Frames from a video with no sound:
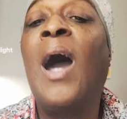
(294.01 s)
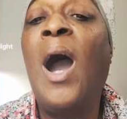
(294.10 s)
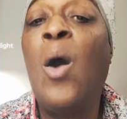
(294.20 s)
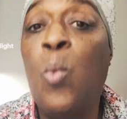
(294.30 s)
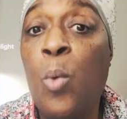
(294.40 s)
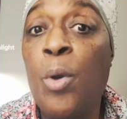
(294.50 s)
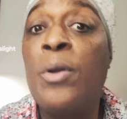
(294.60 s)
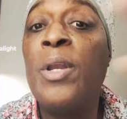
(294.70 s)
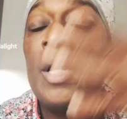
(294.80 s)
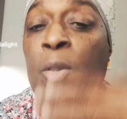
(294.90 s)
outward,
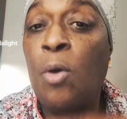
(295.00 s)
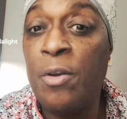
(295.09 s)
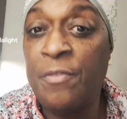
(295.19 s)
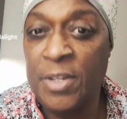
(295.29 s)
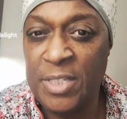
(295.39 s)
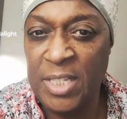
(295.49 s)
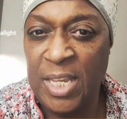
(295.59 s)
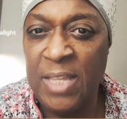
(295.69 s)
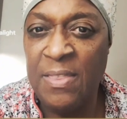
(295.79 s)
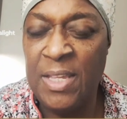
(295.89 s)
in order for us to
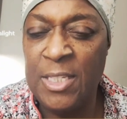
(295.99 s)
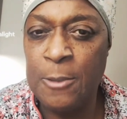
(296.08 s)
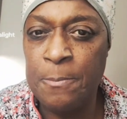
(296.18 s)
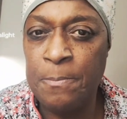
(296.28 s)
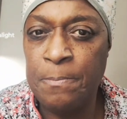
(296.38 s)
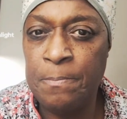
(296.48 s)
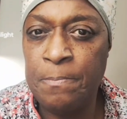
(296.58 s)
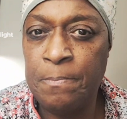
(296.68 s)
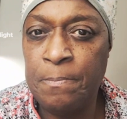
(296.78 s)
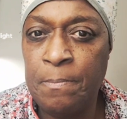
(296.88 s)
get this.
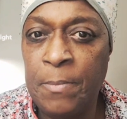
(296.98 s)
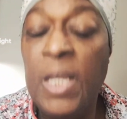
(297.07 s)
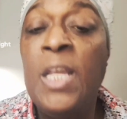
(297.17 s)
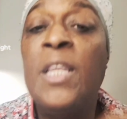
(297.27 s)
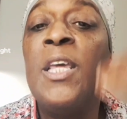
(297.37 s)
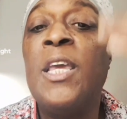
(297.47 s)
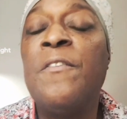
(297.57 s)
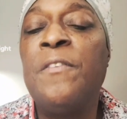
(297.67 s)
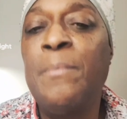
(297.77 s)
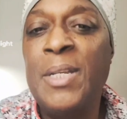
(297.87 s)
The
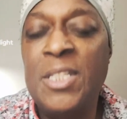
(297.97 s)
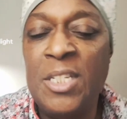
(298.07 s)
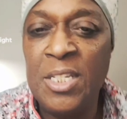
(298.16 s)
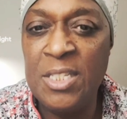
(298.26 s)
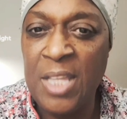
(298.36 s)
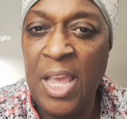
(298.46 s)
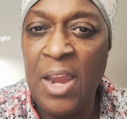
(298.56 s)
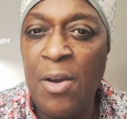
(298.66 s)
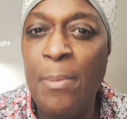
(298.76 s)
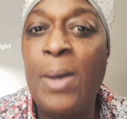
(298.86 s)
information is
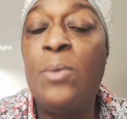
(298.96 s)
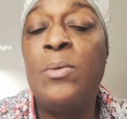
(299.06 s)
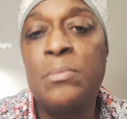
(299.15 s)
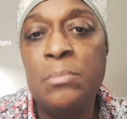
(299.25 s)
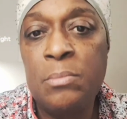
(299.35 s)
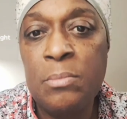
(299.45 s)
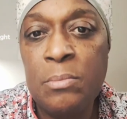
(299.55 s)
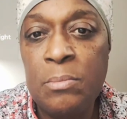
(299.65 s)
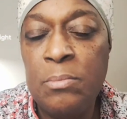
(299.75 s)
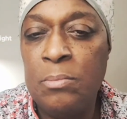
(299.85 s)
there about
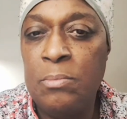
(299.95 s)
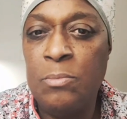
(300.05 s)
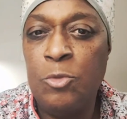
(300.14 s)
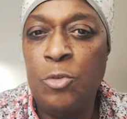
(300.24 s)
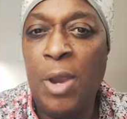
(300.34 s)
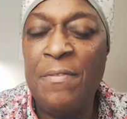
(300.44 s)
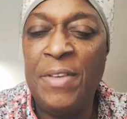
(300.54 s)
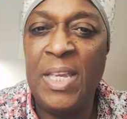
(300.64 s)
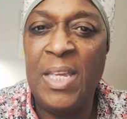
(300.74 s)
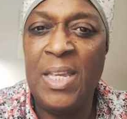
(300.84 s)

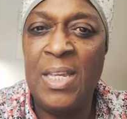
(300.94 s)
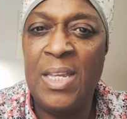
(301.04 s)
trafficking,